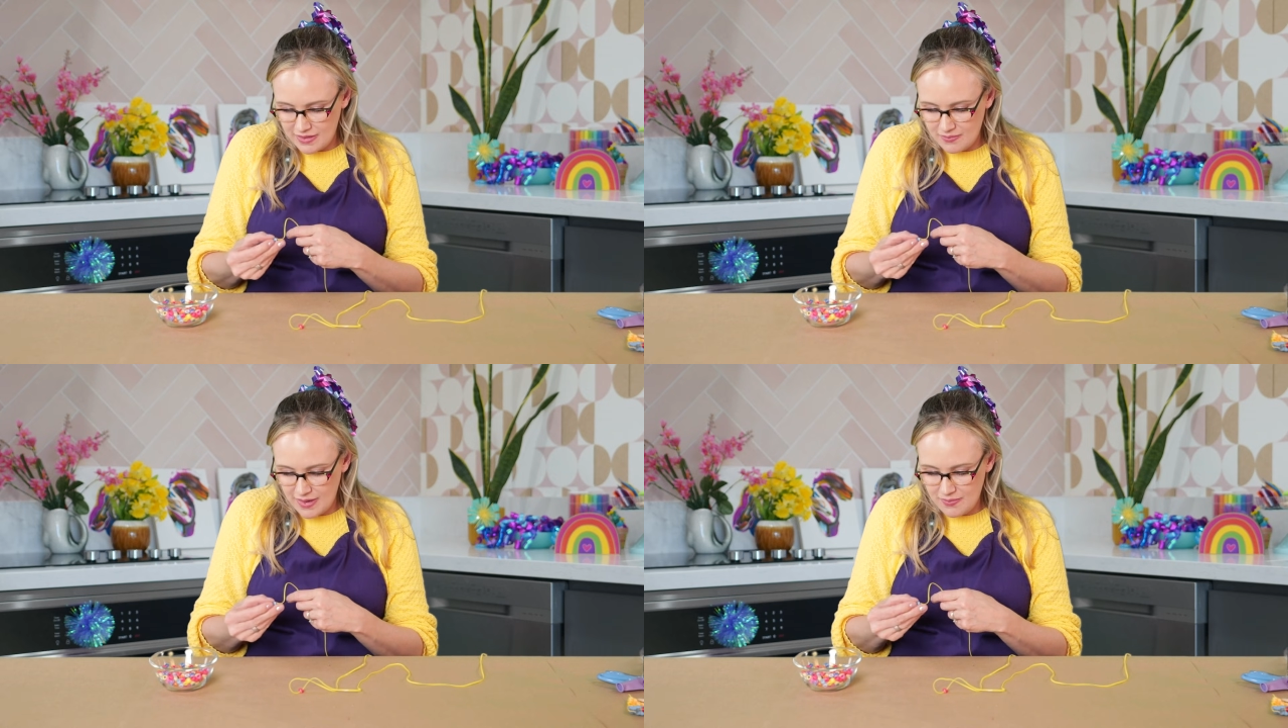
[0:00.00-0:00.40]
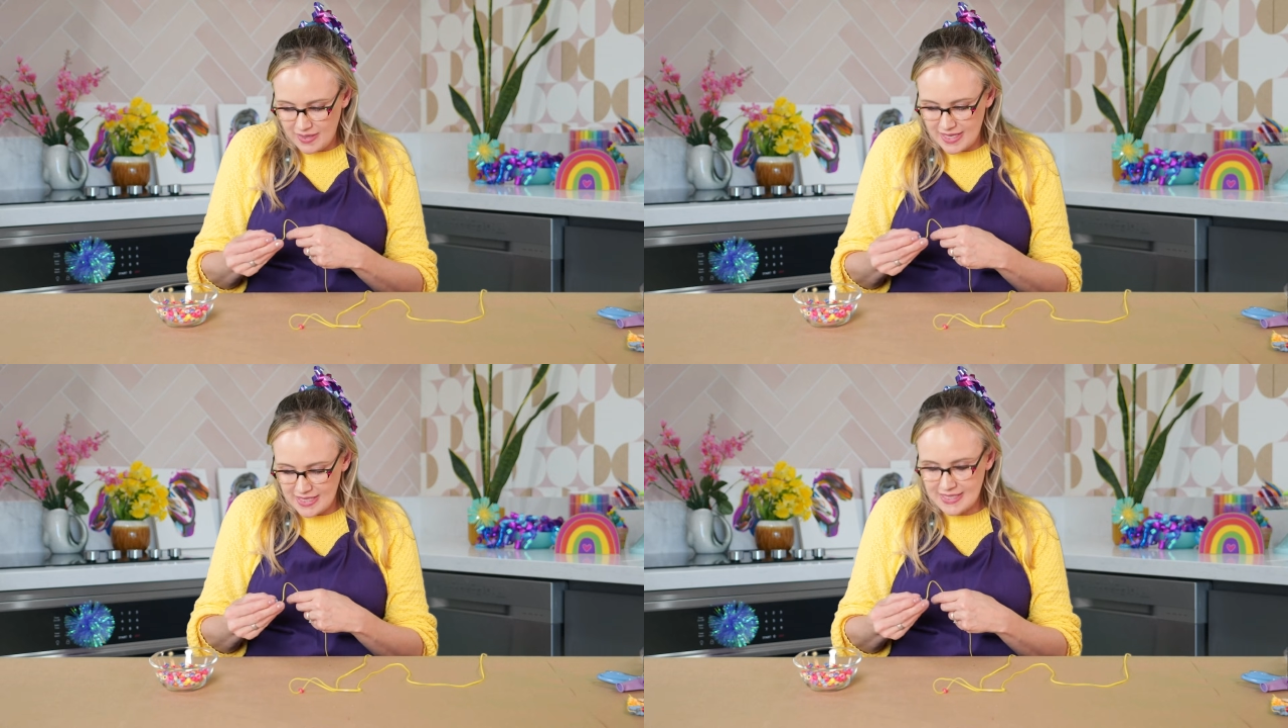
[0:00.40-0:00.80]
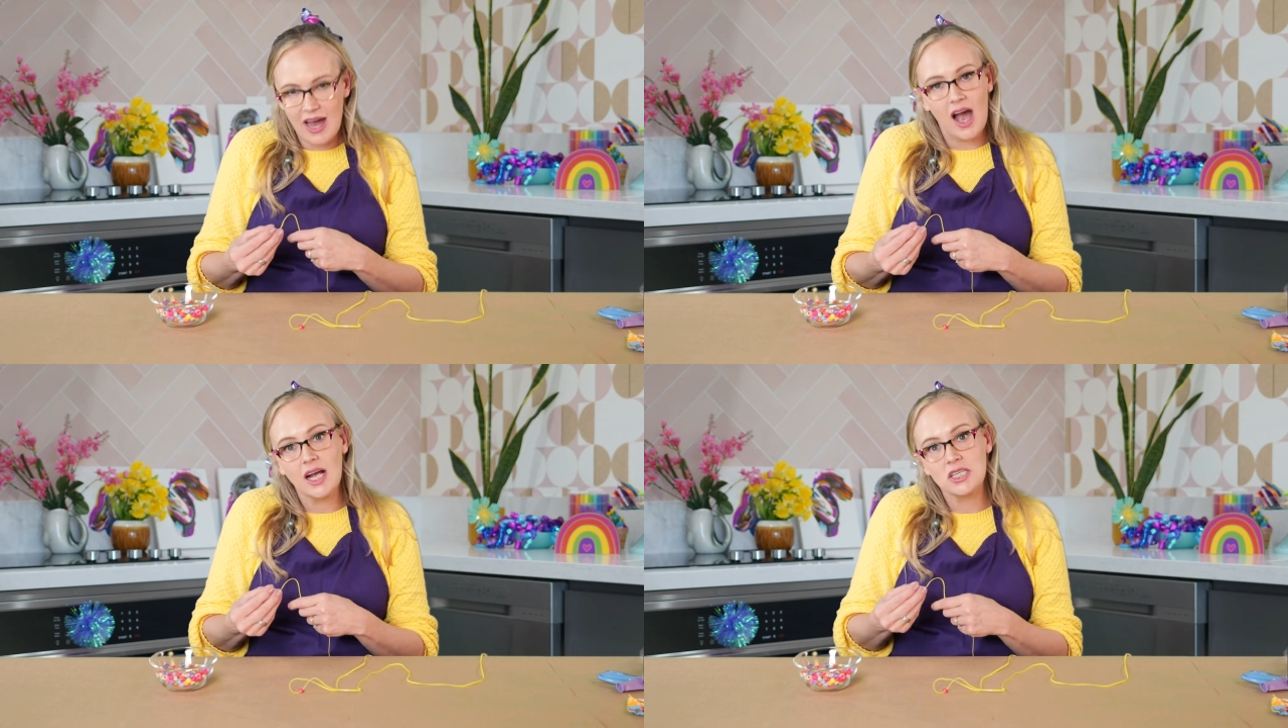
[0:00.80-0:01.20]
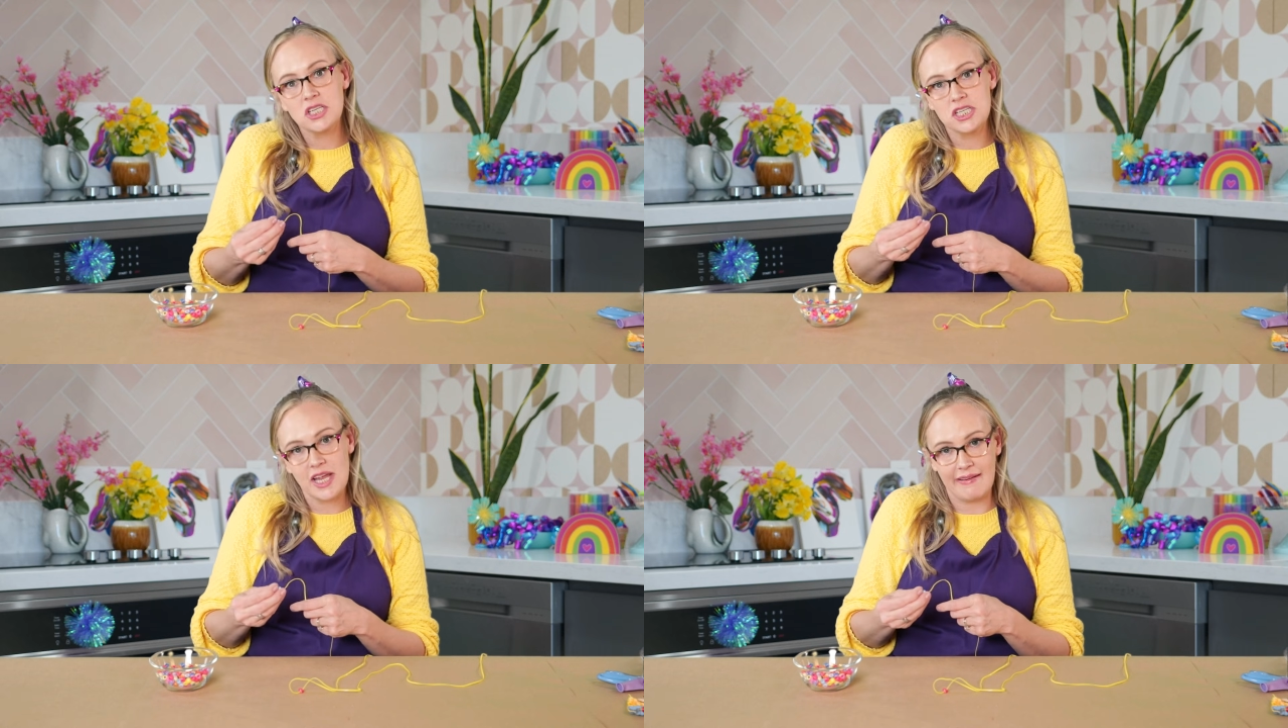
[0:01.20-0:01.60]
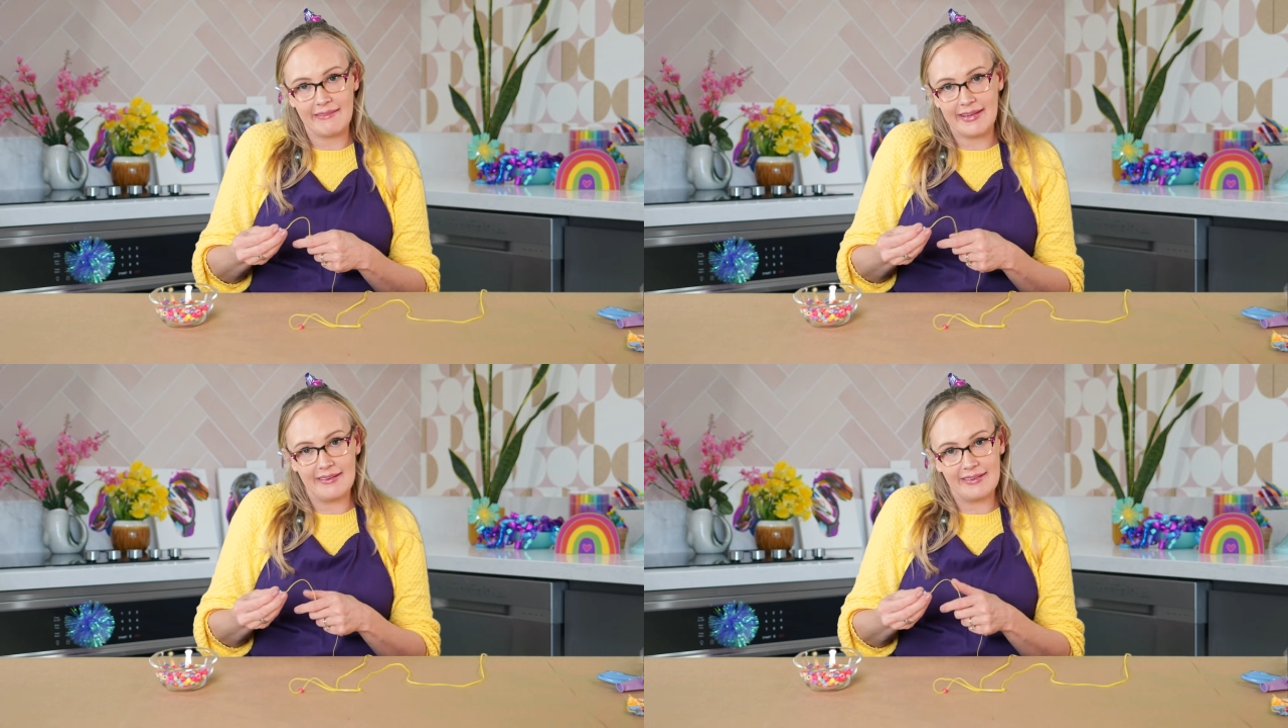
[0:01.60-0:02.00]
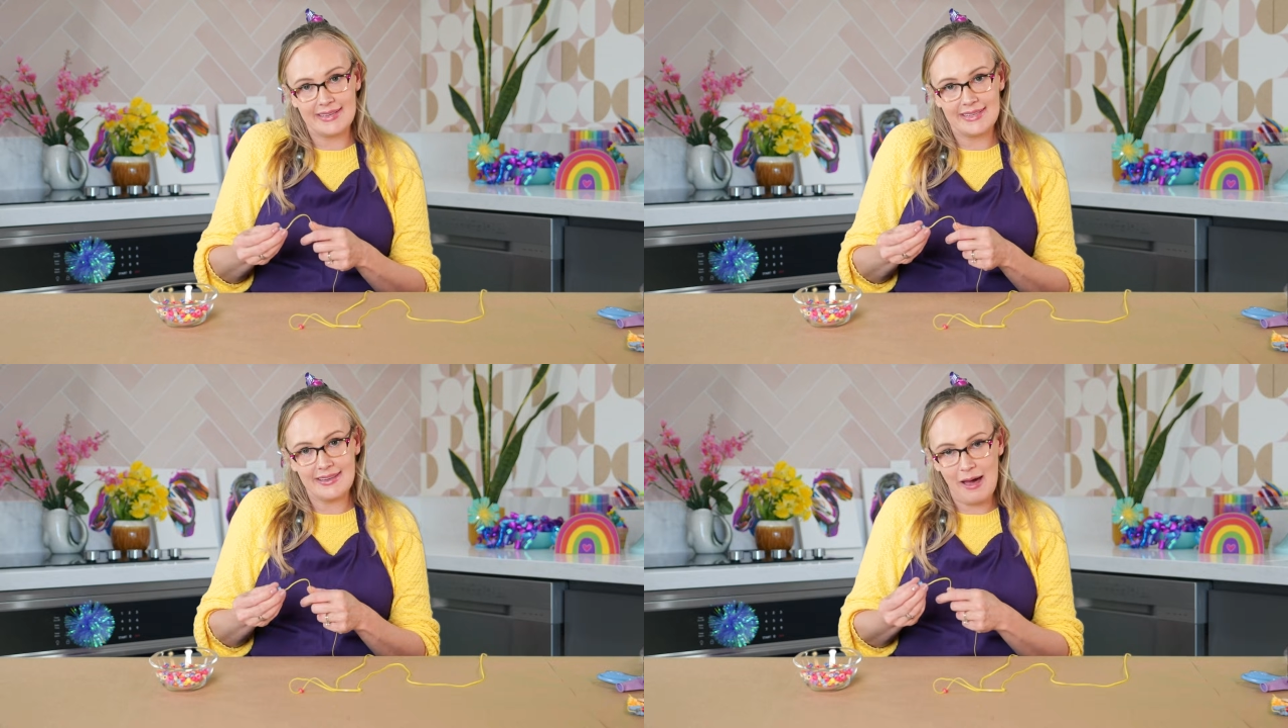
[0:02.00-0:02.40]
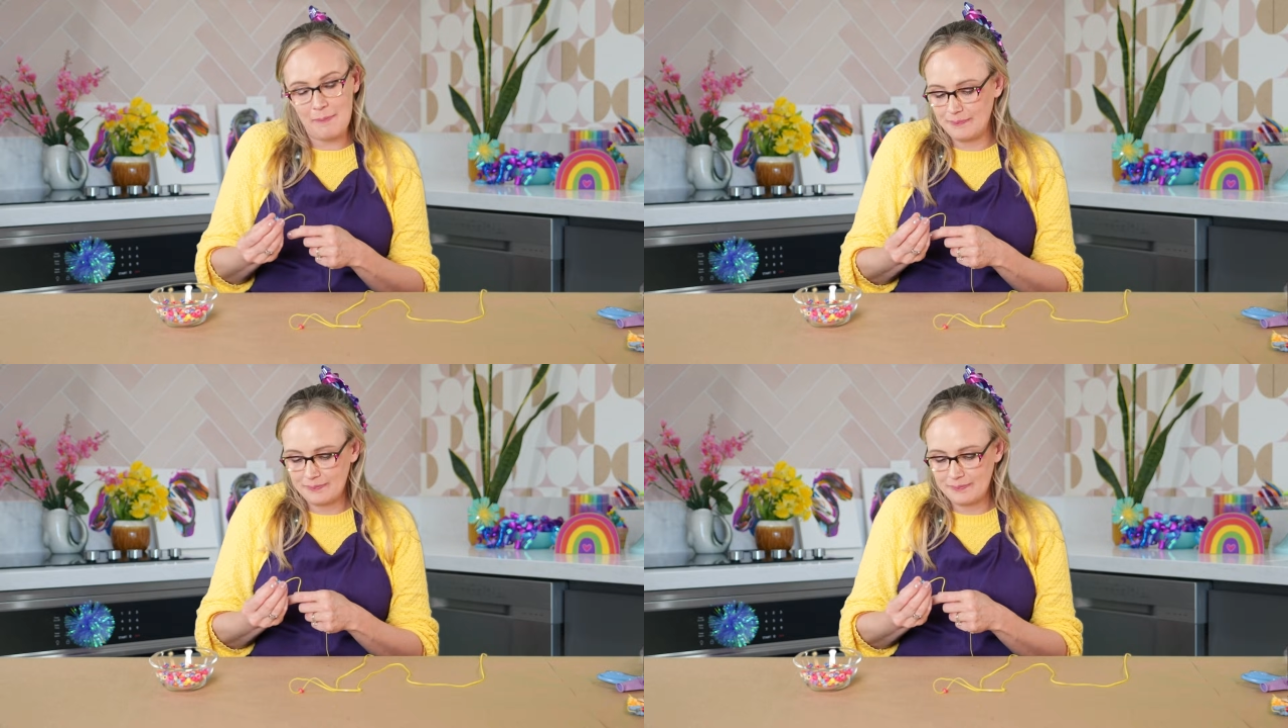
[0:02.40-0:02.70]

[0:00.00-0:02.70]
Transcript: The red one is our cherry on top.